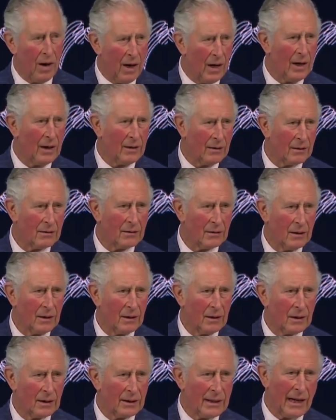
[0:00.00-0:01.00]
way that
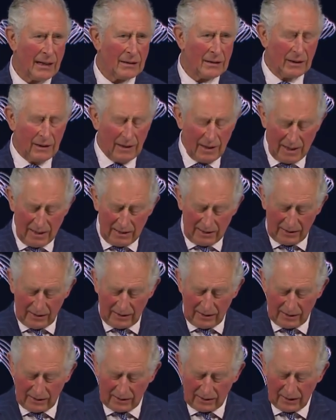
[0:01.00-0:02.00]

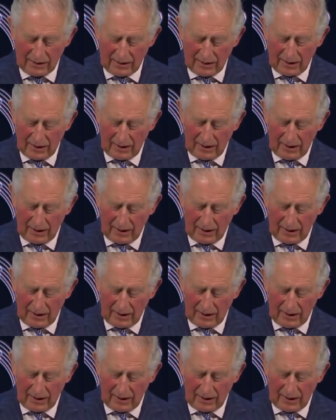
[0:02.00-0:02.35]
catalyzes